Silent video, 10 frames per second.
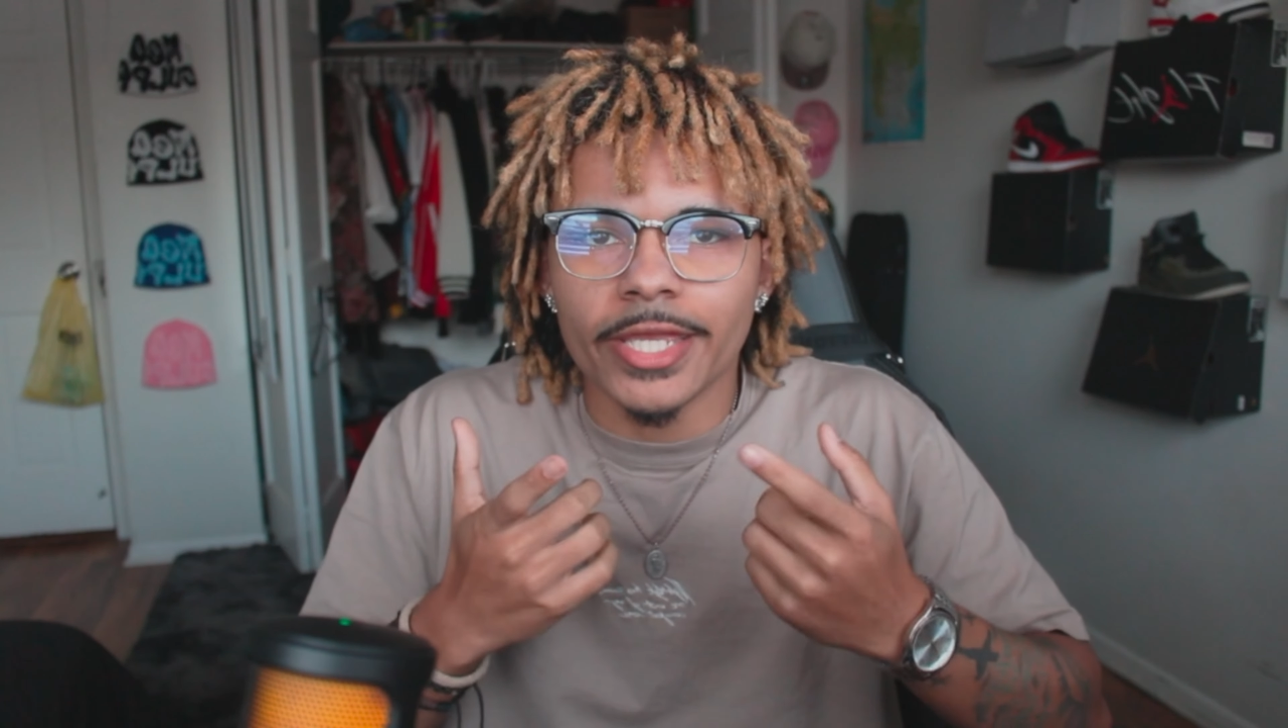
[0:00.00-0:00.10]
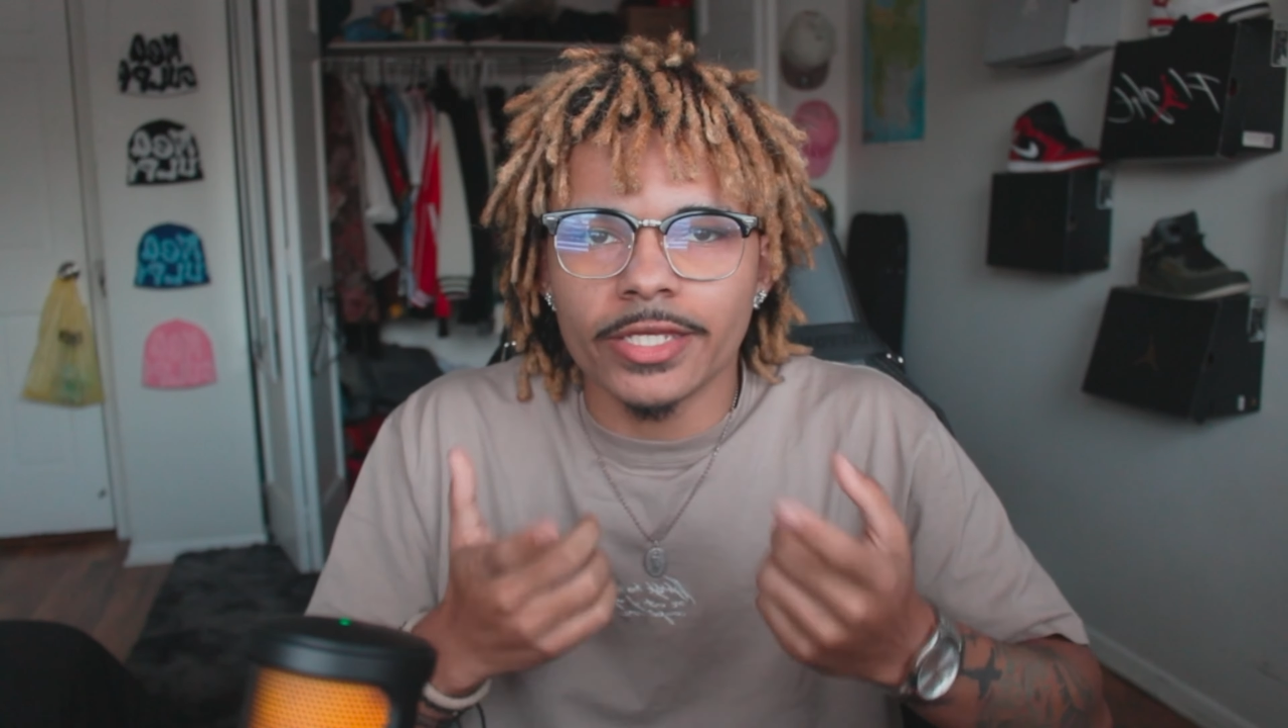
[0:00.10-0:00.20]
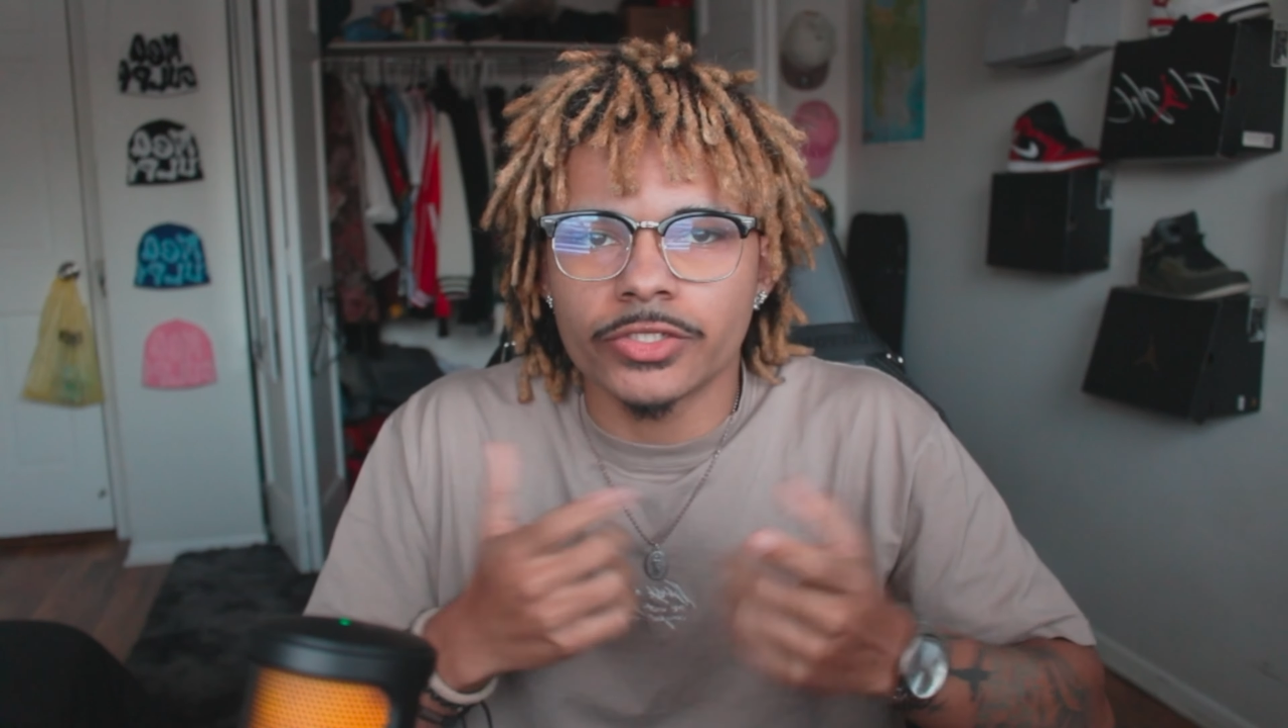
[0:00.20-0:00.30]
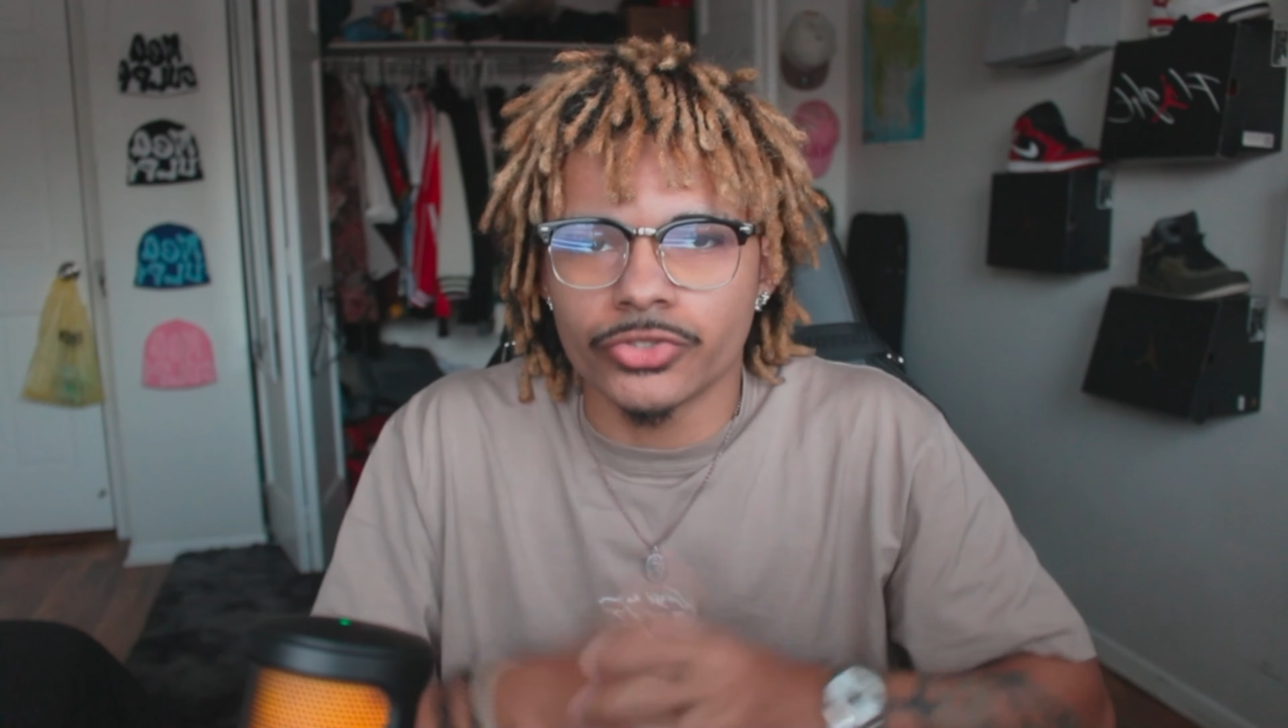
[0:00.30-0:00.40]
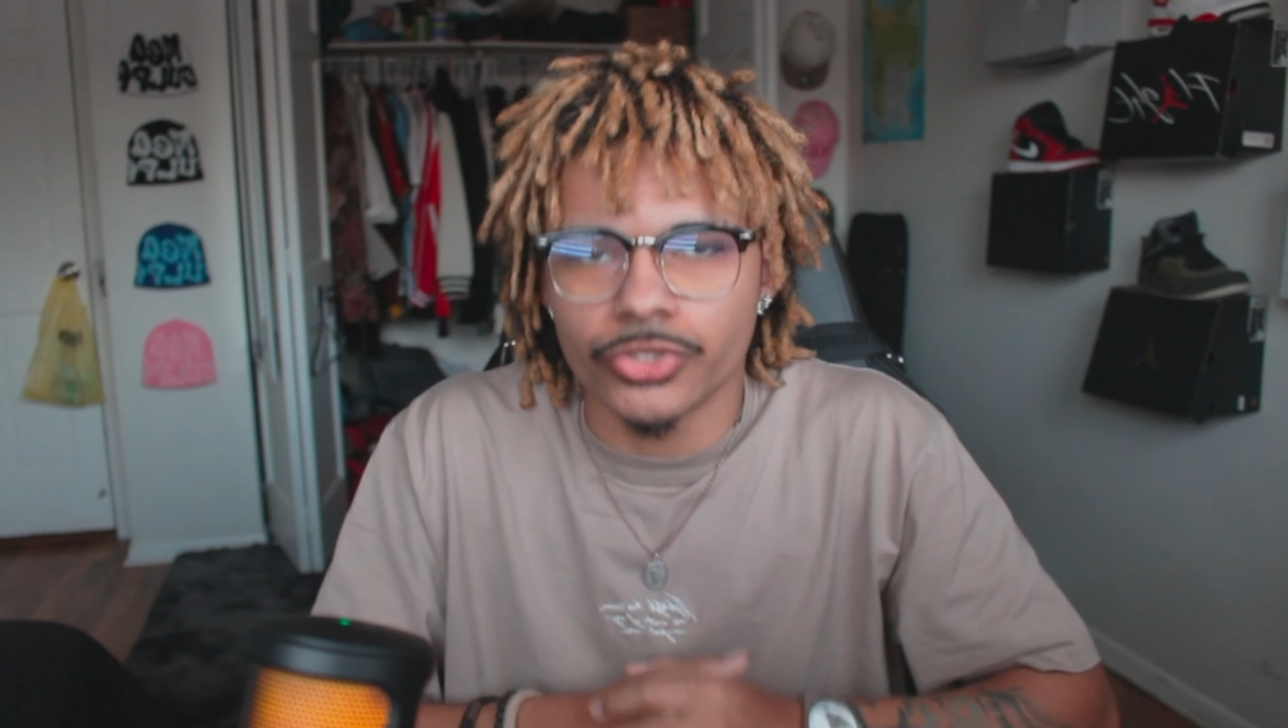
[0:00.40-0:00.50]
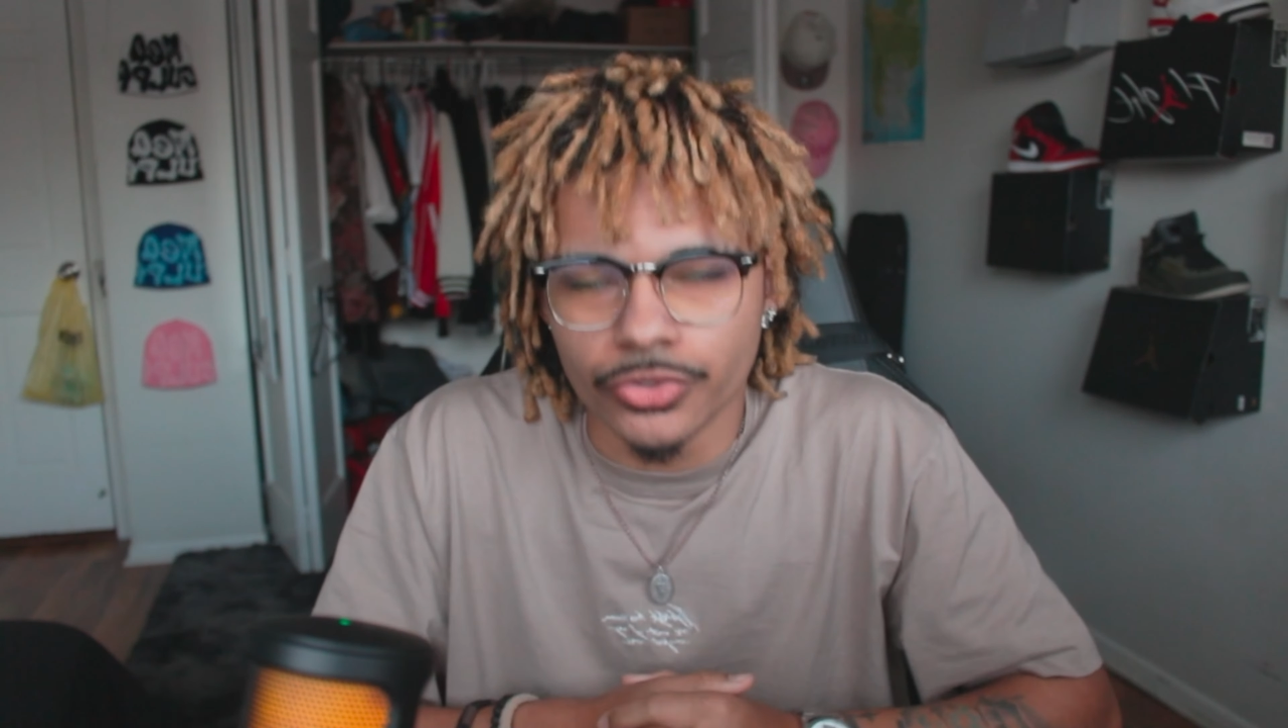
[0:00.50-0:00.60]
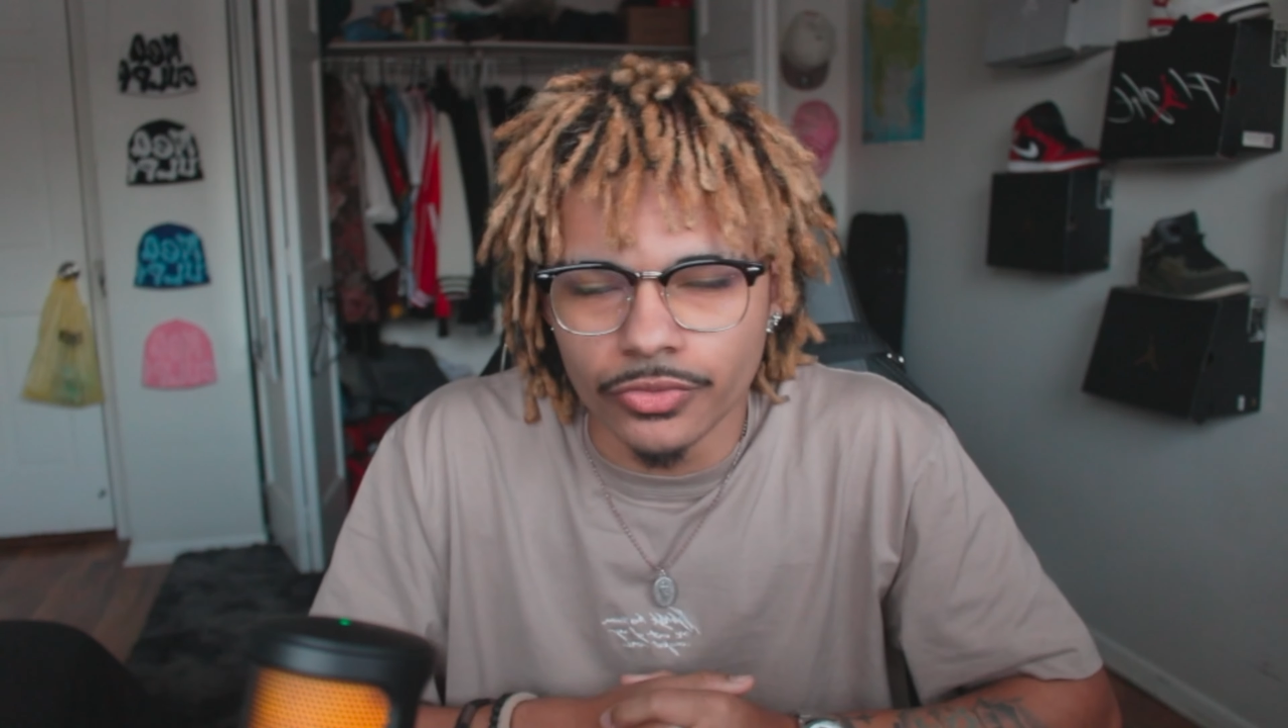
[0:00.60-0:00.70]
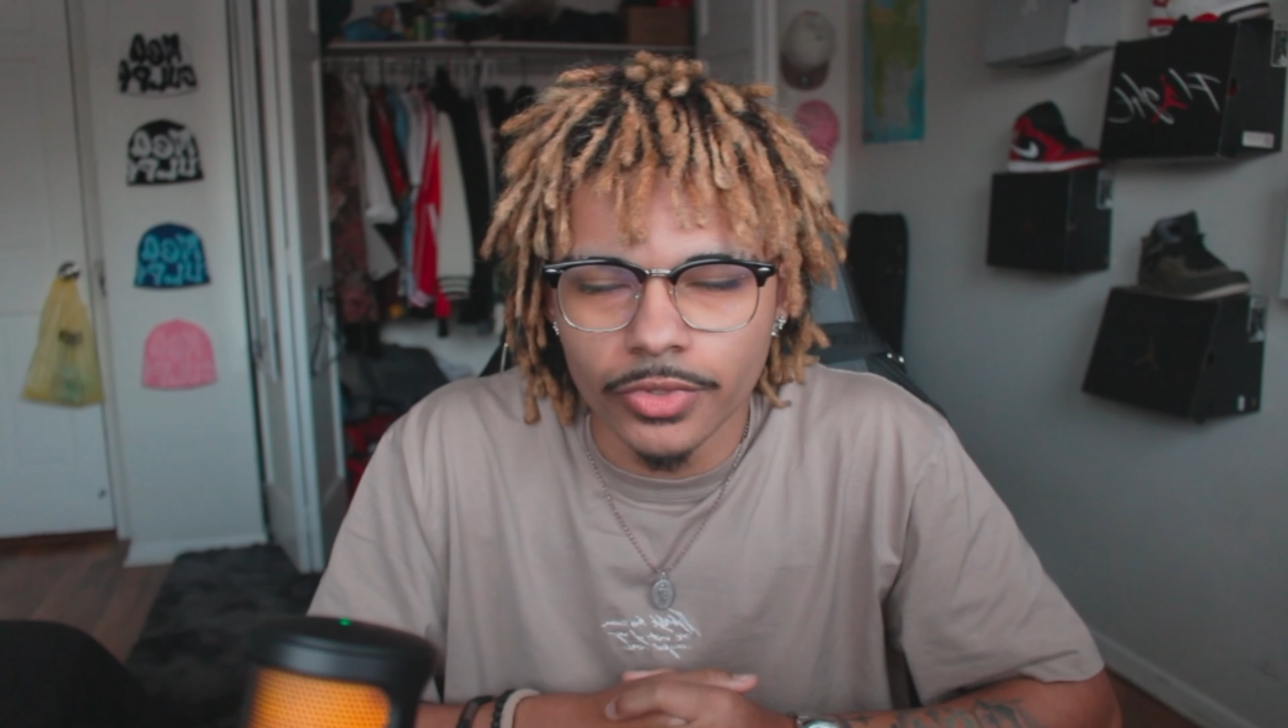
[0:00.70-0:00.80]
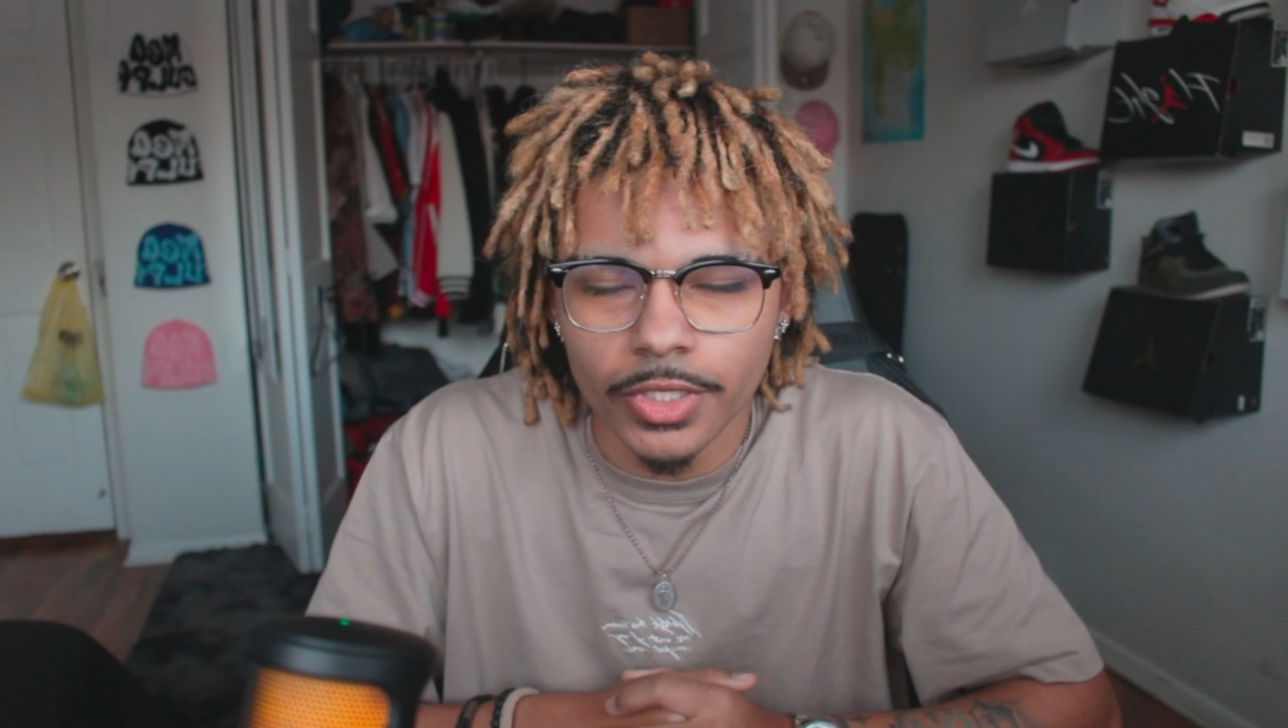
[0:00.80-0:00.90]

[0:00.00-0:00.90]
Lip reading: answers to.